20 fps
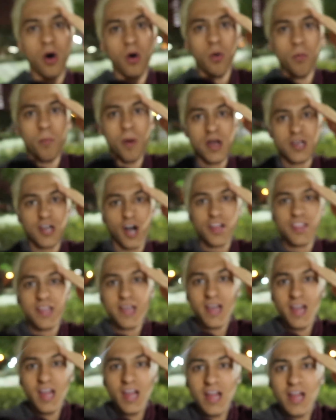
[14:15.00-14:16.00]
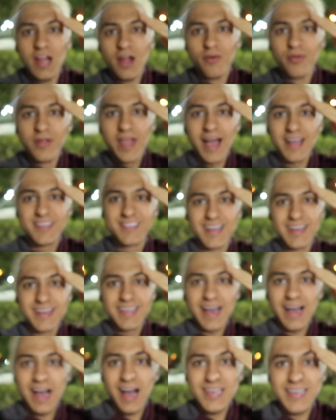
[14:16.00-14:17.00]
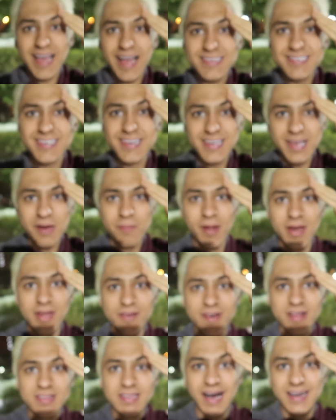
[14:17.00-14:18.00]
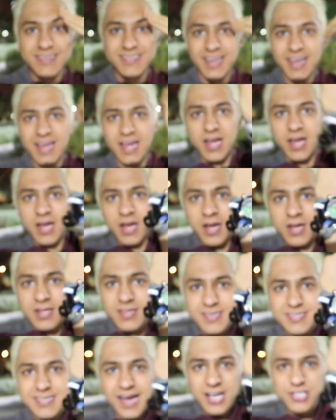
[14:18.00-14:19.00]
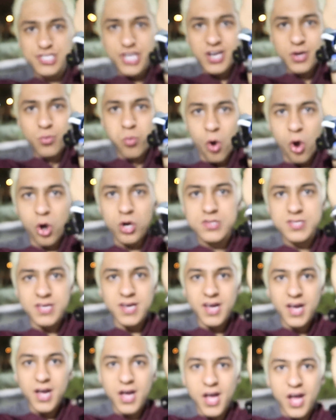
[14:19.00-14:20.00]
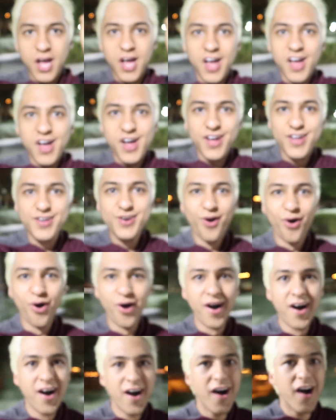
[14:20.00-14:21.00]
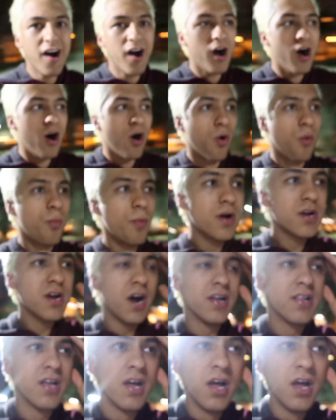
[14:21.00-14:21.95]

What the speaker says: Oh my god. I actually can't believe it, guys. This actually worked. Yo, oh my god.